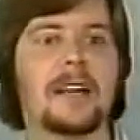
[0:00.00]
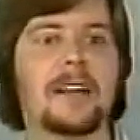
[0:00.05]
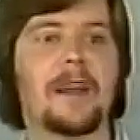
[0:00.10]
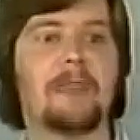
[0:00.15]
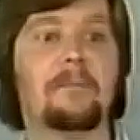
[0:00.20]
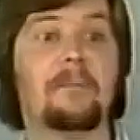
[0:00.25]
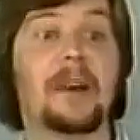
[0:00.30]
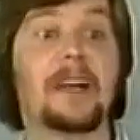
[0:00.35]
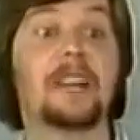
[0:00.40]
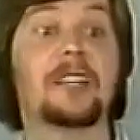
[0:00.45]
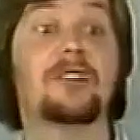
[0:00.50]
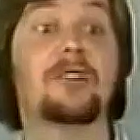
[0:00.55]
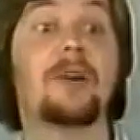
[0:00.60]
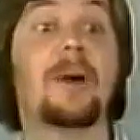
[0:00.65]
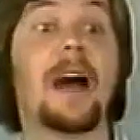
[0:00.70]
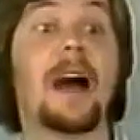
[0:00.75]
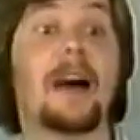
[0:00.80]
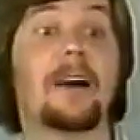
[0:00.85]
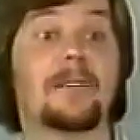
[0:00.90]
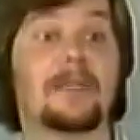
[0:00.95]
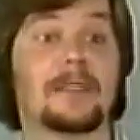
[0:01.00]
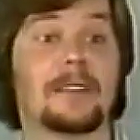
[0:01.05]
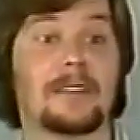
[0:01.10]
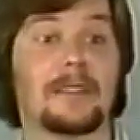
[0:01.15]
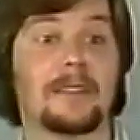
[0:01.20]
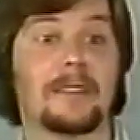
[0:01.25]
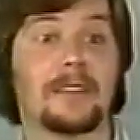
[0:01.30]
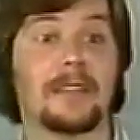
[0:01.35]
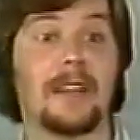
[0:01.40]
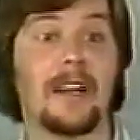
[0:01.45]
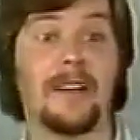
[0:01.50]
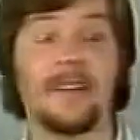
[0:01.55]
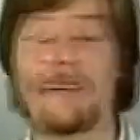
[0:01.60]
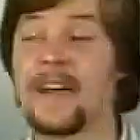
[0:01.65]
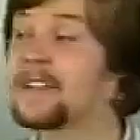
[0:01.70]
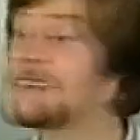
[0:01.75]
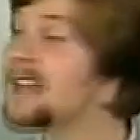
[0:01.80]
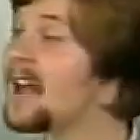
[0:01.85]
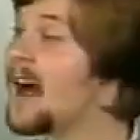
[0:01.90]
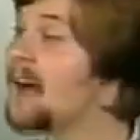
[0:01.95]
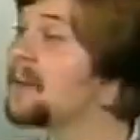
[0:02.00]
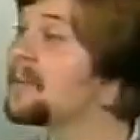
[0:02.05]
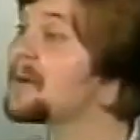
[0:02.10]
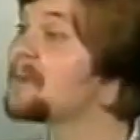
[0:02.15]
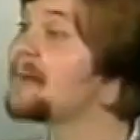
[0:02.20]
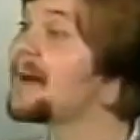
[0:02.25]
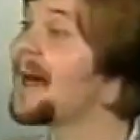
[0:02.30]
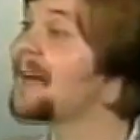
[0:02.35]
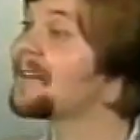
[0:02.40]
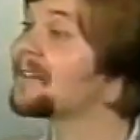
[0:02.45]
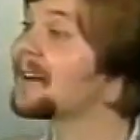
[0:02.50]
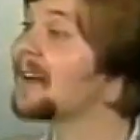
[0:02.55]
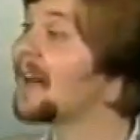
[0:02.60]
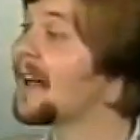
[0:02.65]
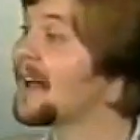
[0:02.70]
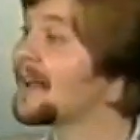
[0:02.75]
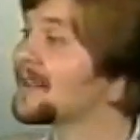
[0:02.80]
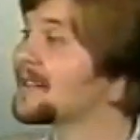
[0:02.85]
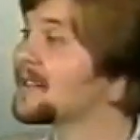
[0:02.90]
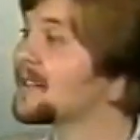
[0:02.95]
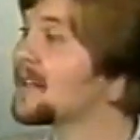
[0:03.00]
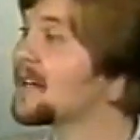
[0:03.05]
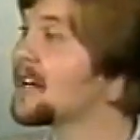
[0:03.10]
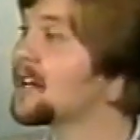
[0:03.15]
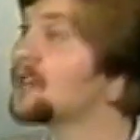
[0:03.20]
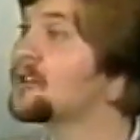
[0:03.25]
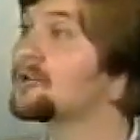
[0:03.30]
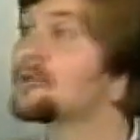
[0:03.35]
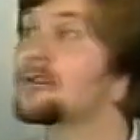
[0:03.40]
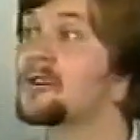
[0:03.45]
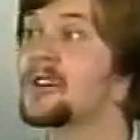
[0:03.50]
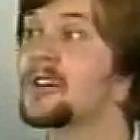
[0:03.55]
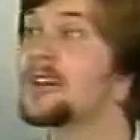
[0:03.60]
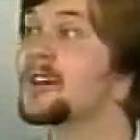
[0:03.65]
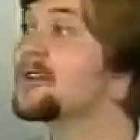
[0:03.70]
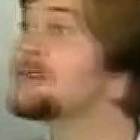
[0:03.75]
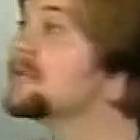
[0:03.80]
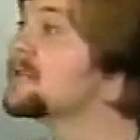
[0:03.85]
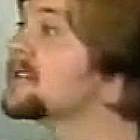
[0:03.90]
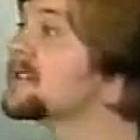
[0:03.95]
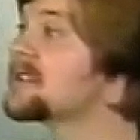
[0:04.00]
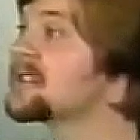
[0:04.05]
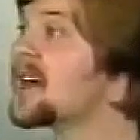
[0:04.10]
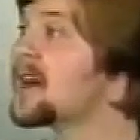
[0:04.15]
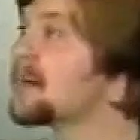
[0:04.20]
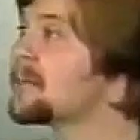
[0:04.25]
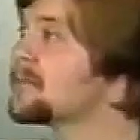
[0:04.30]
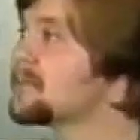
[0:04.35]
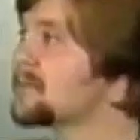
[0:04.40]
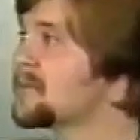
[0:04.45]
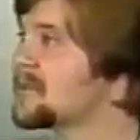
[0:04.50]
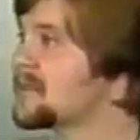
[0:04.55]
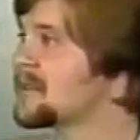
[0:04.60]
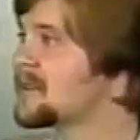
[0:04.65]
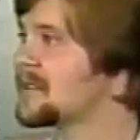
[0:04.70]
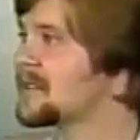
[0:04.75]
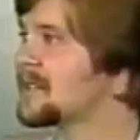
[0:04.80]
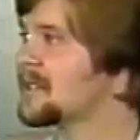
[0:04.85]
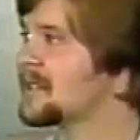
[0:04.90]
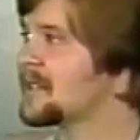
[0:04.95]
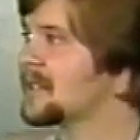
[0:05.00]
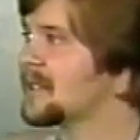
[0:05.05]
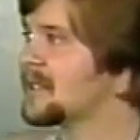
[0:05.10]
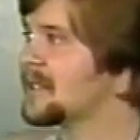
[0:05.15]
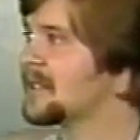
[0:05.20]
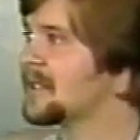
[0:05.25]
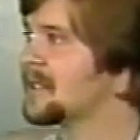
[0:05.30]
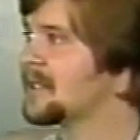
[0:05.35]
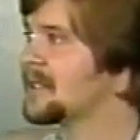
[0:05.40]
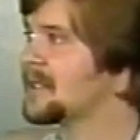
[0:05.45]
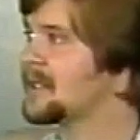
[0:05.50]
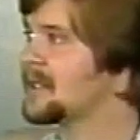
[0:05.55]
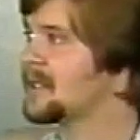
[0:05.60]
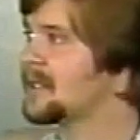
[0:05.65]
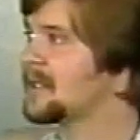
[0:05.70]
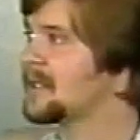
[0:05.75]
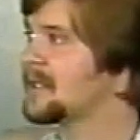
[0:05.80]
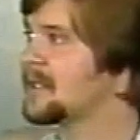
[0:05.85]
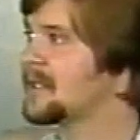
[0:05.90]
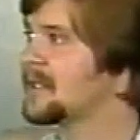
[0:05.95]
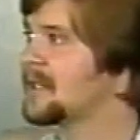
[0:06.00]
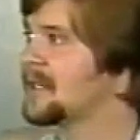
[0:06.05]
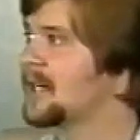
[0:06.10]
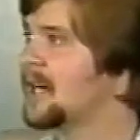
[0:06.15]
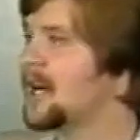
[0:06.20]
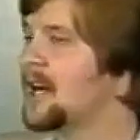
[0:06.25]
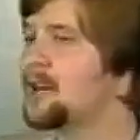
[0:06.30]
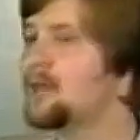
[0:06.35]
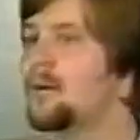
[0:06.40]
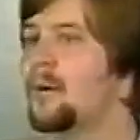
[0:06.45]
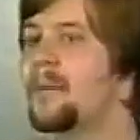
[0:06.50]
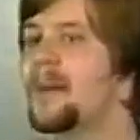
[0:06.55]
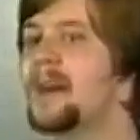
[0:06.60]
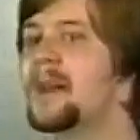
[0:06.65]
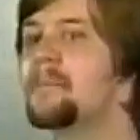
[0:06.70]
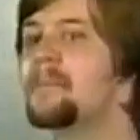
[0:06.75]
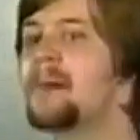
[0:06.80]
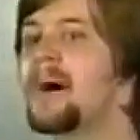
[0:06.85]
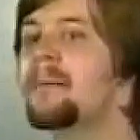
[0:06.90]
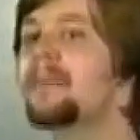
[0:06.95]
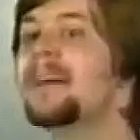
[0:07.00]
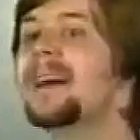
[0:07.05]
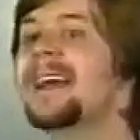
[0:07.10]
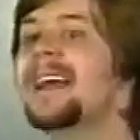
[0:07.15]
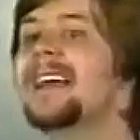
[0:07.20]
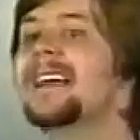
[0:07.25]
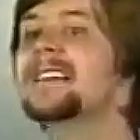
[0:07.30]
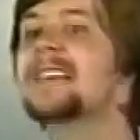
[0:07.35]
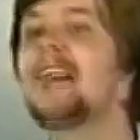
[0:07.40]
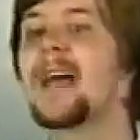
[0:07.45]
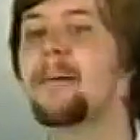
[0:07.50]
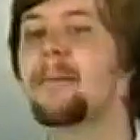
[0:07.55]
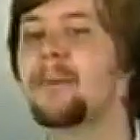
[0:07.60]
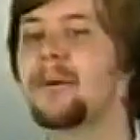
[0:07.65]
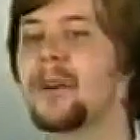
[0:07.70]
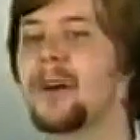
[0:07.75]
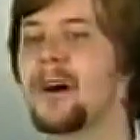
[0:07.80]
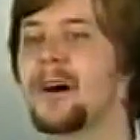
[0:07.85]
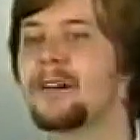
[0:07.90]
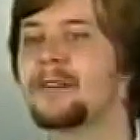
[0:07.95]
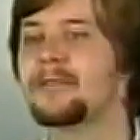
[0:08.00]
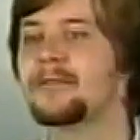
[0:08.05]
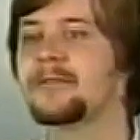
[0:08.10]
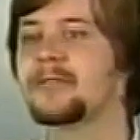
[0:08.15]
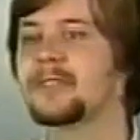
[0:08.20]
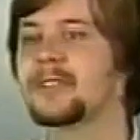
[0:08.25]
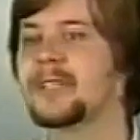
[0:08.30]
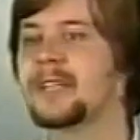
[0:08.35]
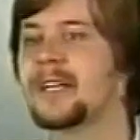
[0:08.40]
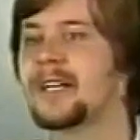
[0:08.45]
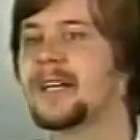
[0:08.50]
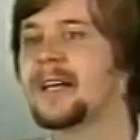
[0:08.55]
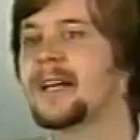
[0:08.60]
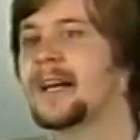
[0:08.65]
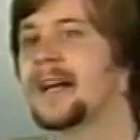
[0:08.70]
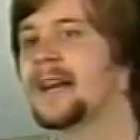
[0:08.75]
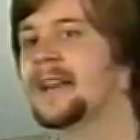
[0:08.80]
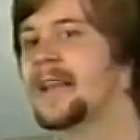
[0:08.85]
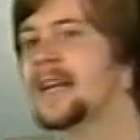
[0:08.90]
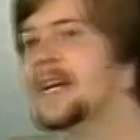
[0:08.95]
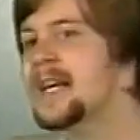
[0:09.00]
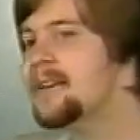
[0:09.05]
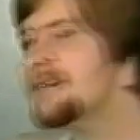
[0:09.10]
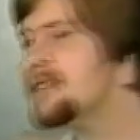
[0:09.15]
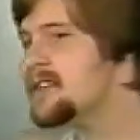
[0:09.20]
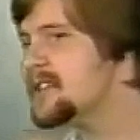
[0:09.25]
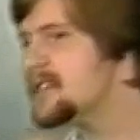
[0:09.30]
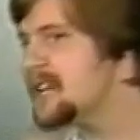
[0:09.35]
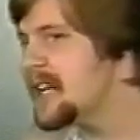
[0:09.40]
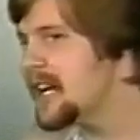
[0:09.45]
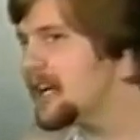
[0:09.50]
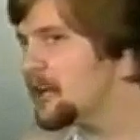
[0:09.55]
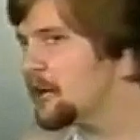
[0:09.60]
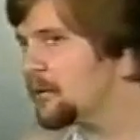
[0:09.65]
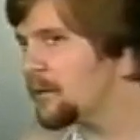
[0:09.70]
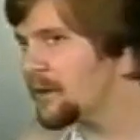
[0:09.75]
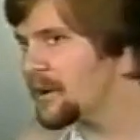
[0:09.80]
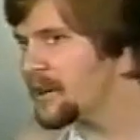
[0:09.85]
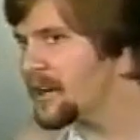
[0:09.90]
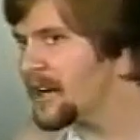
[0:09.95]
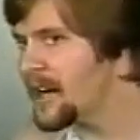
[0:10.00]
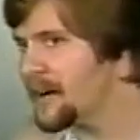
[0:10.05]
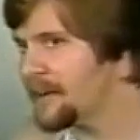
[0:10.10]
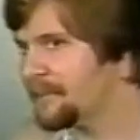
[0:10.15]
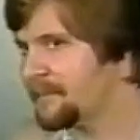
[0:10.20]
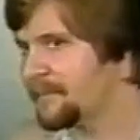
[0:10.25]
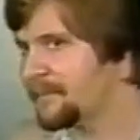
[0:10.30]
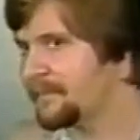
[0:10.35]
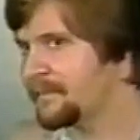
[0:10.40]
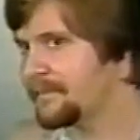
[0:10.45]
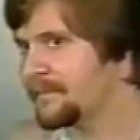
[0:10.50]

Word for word: They picked you out. That time in math class, you couldn't do the sums, and you were made a public example of, and they even said you were dumb.